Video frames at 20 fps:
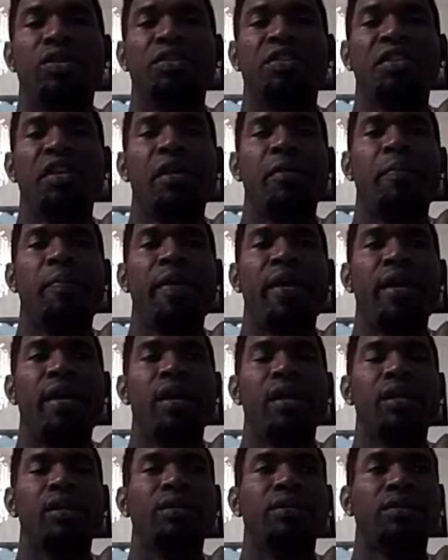So
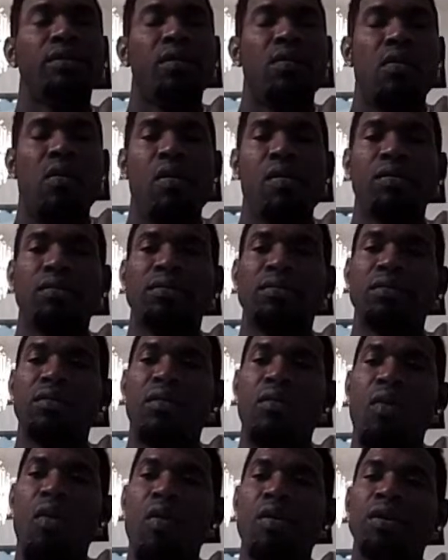JPL,
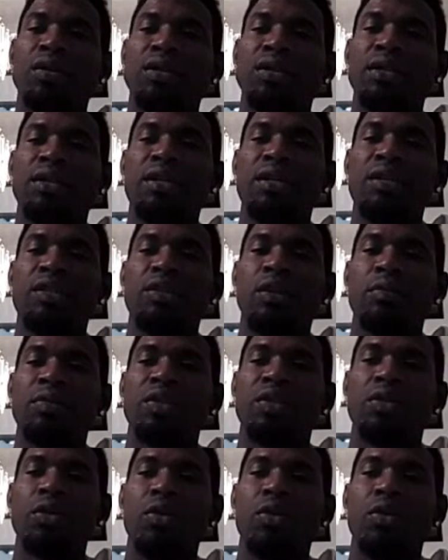some